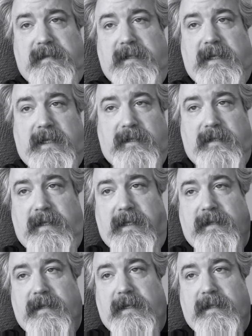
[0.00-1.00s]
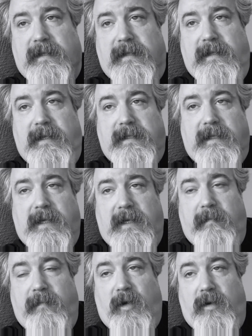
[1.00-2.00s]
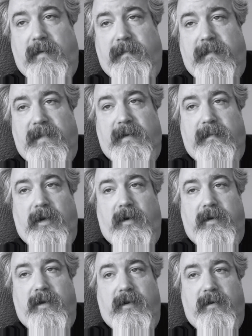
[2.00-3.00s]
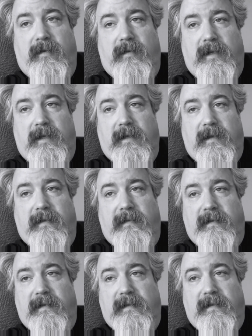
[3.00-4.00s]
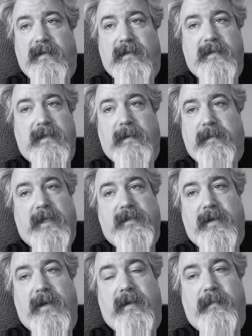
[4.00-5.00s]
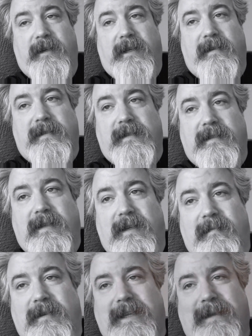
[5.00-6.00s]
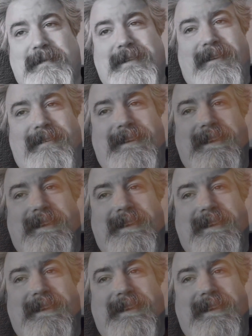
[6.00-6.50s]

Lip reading: actually, I think this guy, Bodo, I'm not sure how to pronounce his name. Sorry.